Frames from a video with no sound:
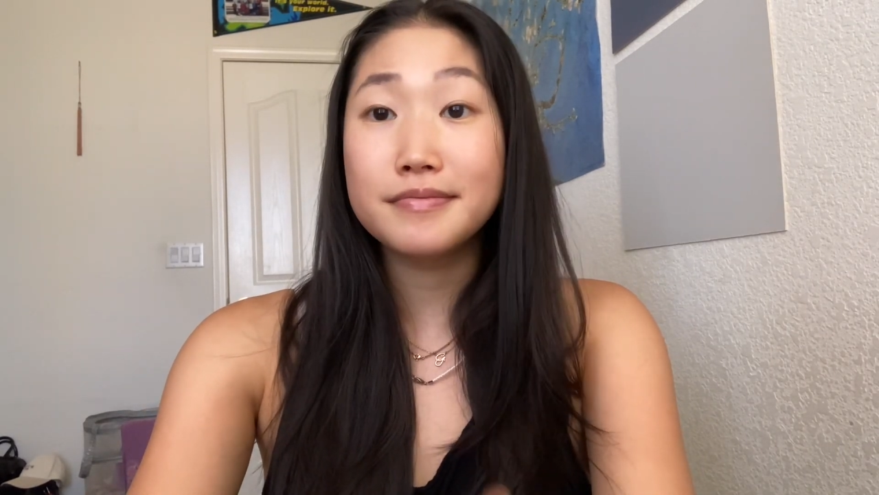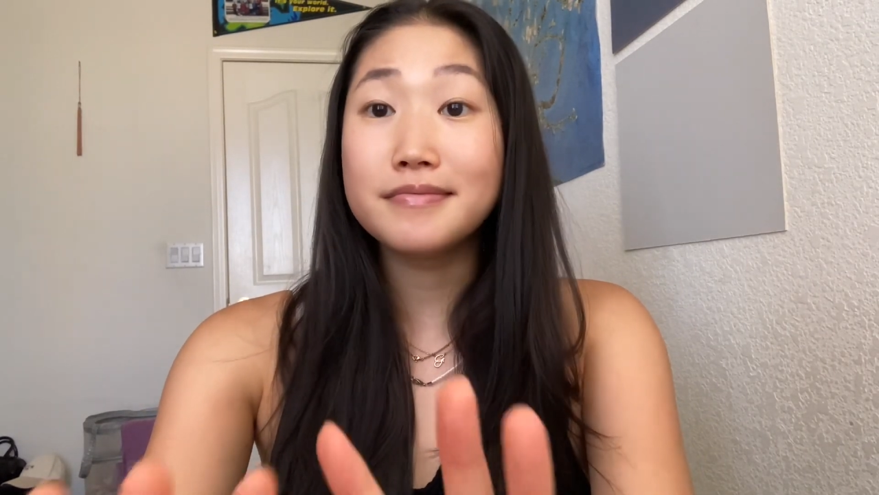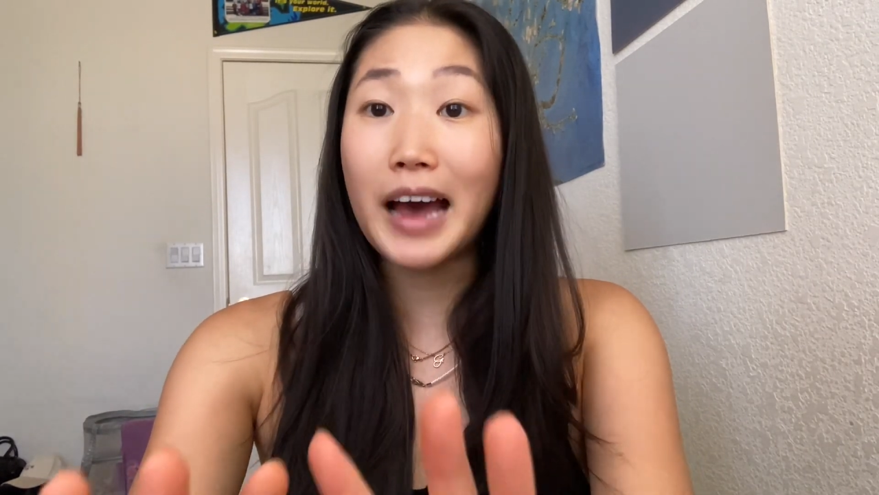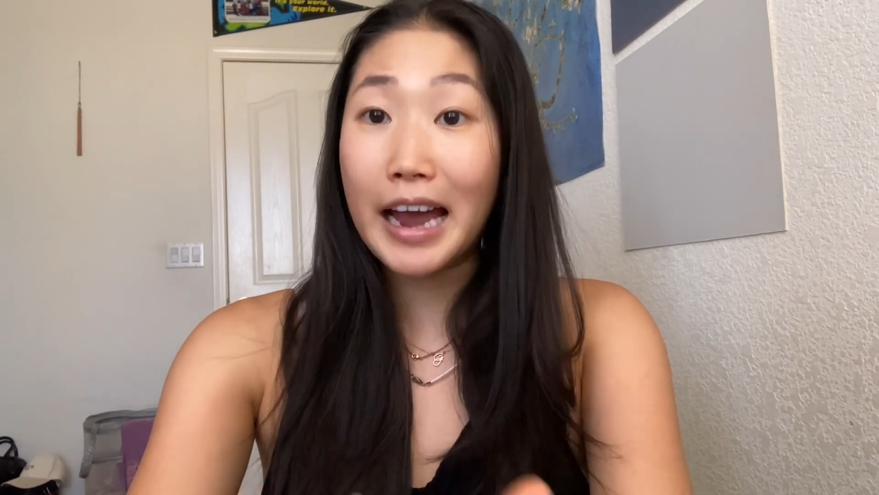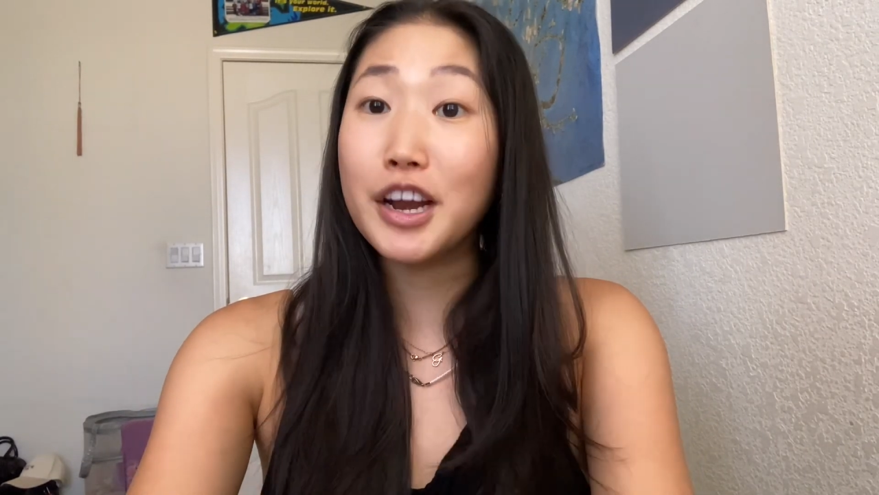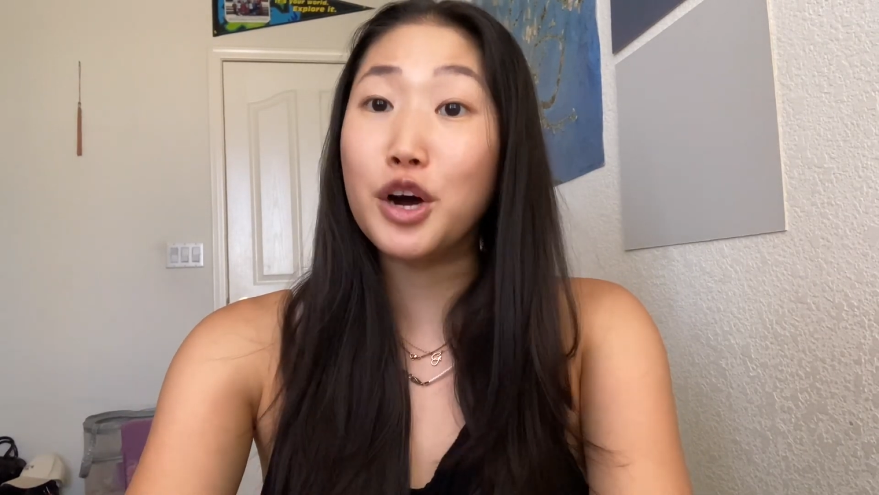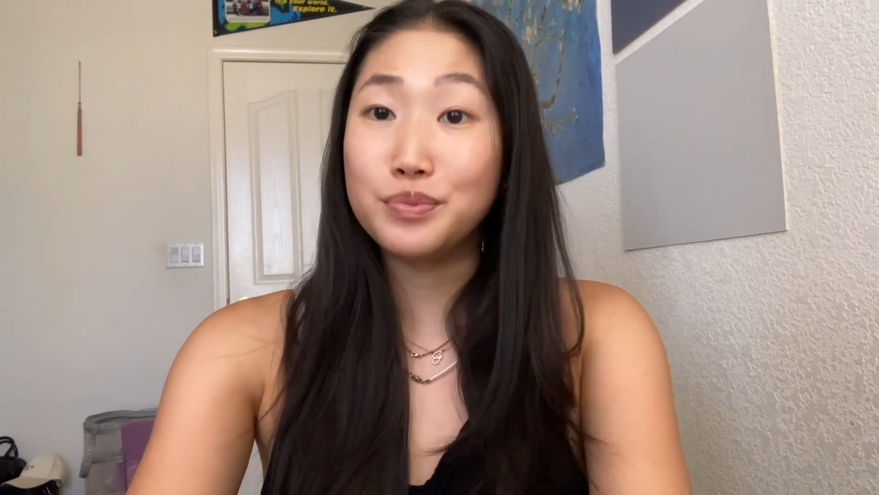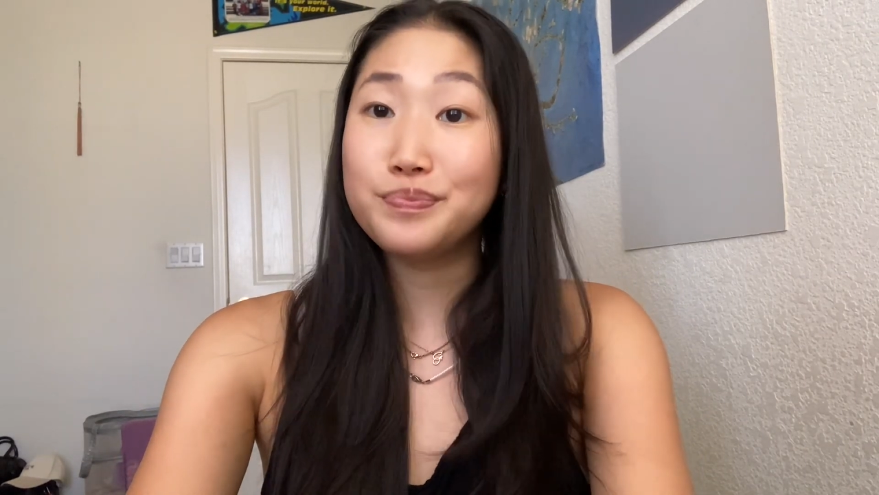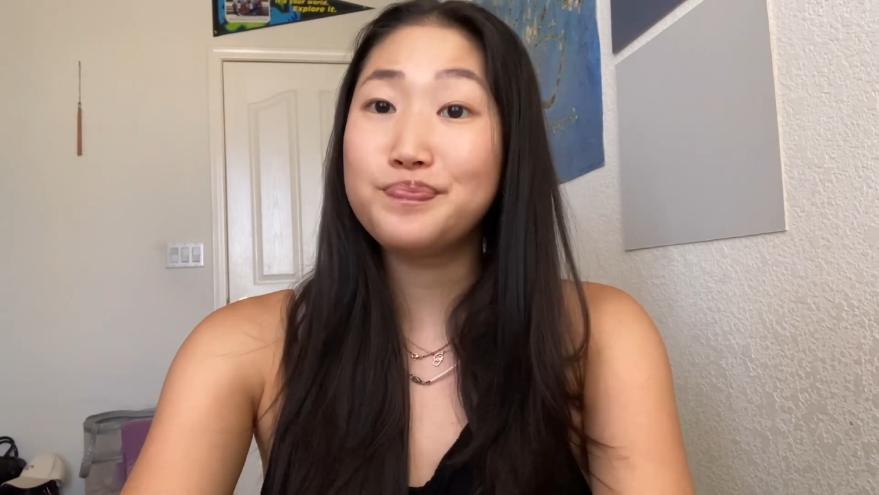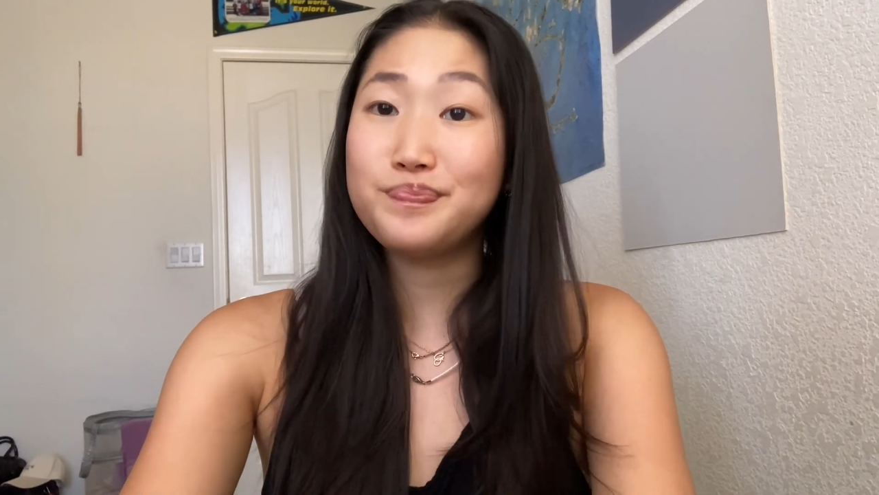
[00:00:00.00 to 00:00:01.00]
What? I
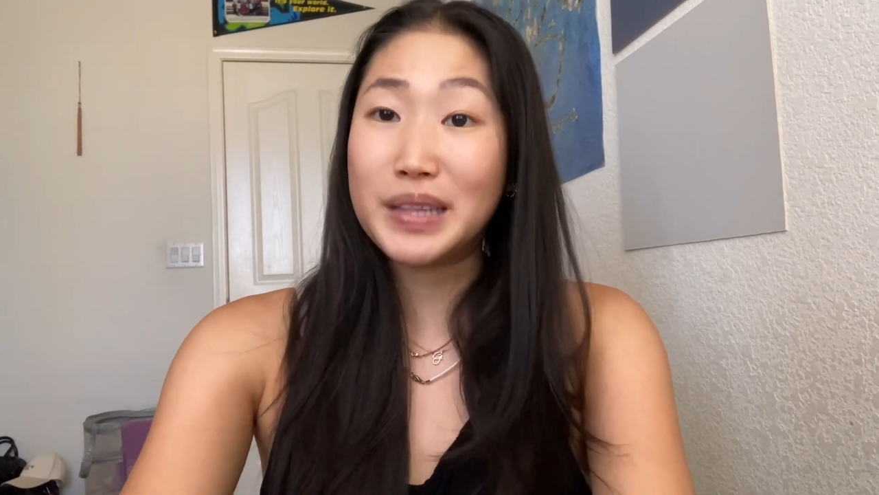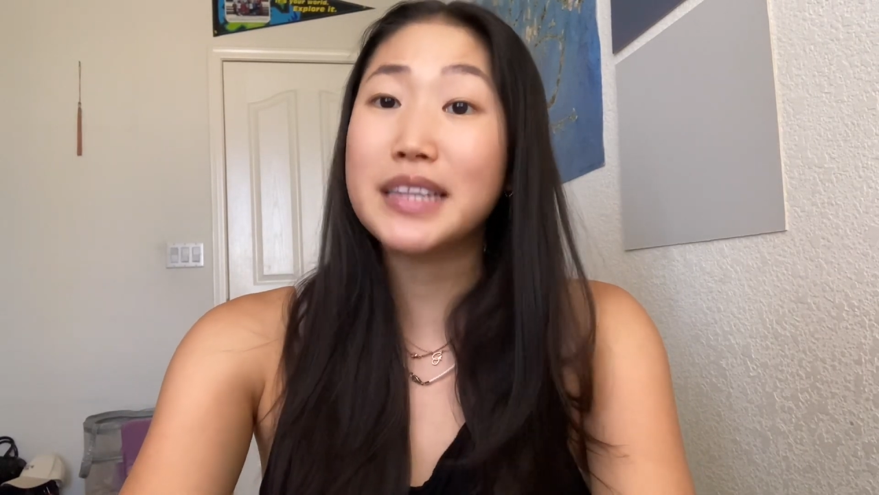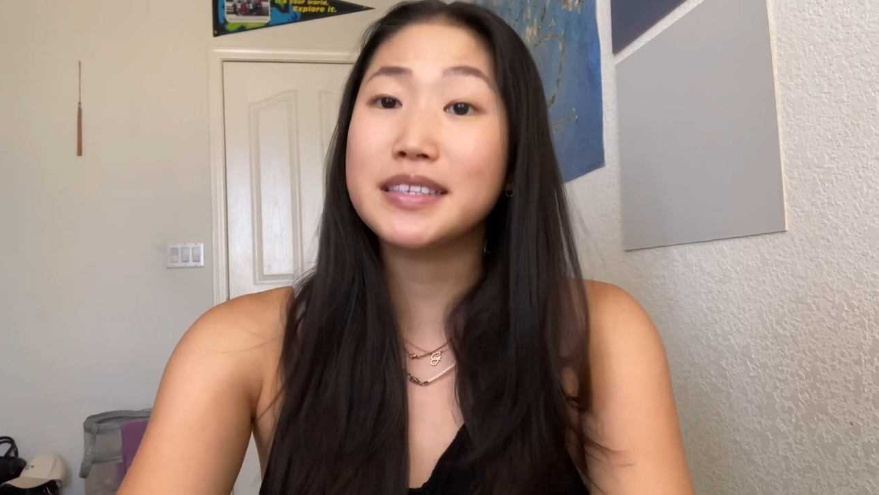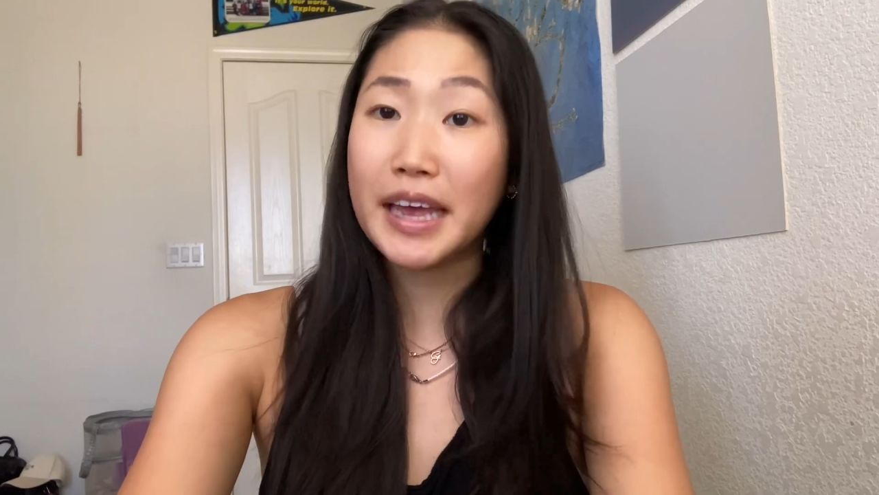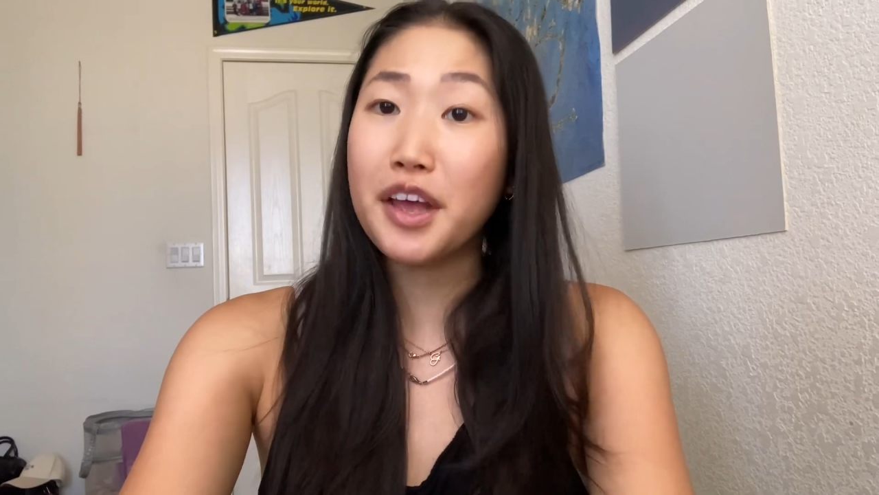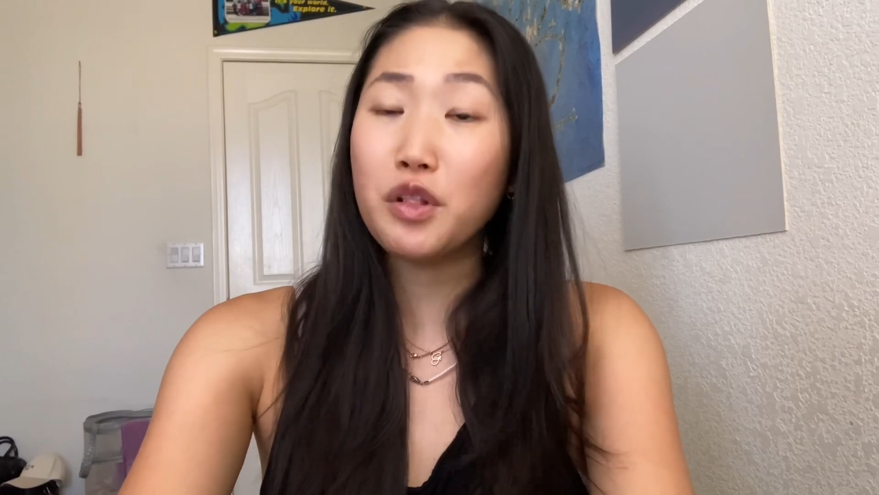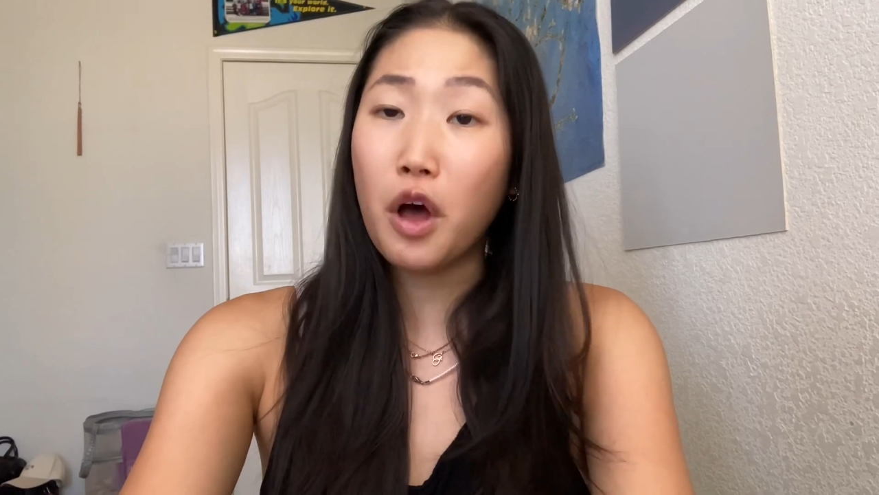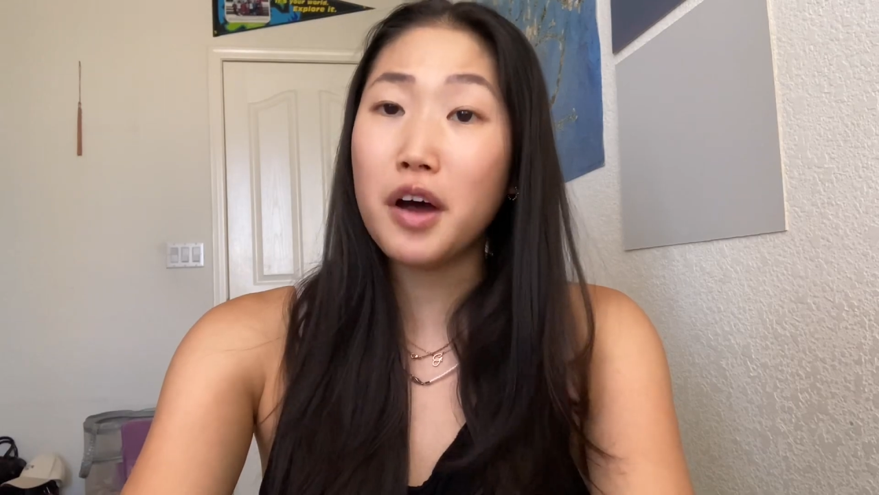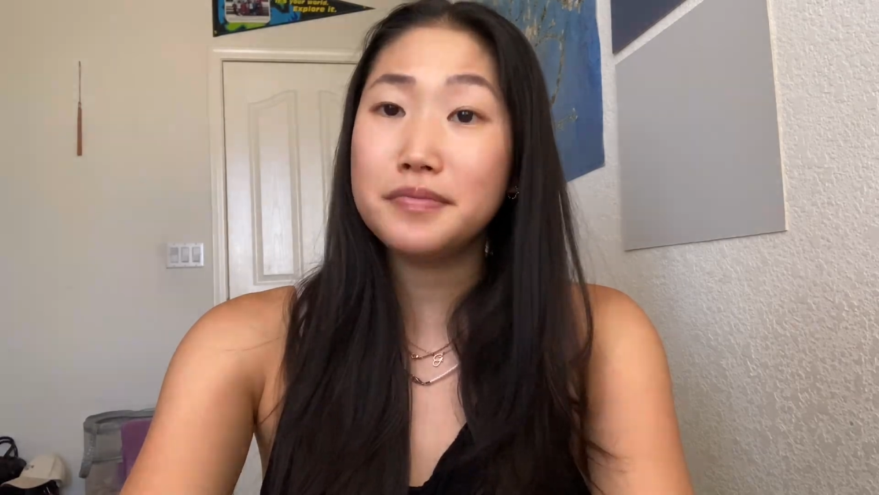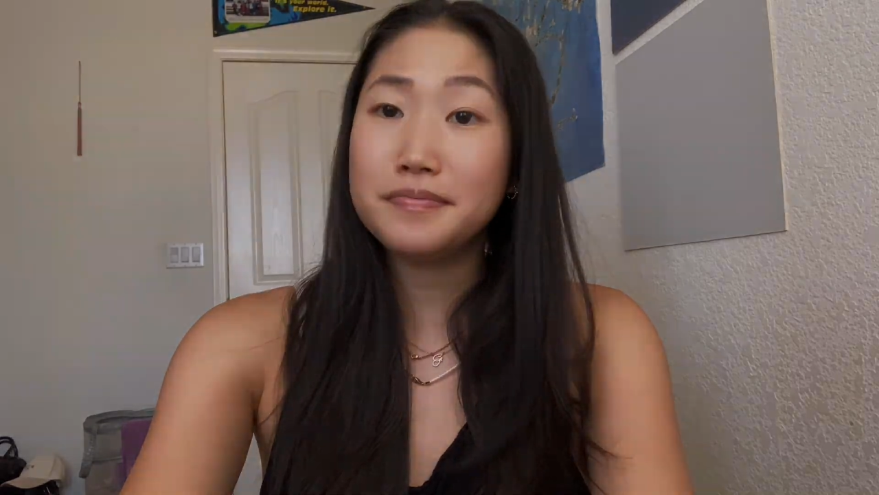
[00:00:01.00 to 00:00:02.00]
know, that's saying a lot.